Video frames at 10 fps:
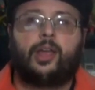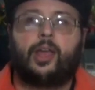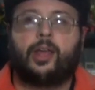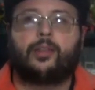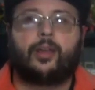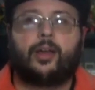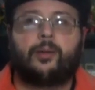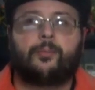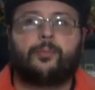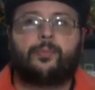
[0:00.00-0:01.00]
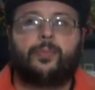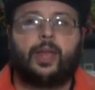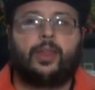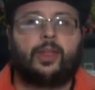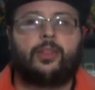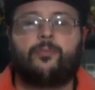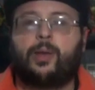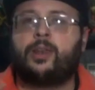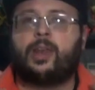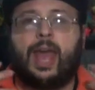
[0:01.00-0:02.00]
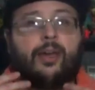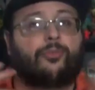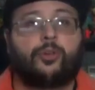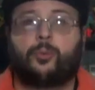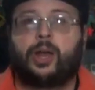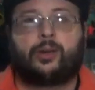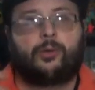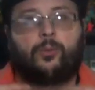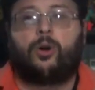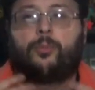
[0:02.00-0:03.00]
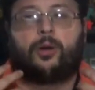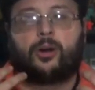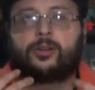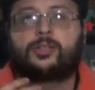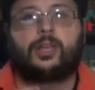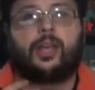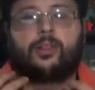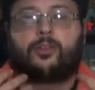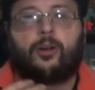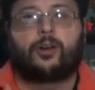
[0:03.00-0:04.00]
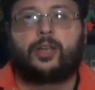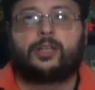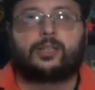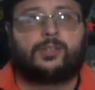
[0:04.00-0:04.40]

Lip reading: And they've been everywhere at Walmarts and Targets.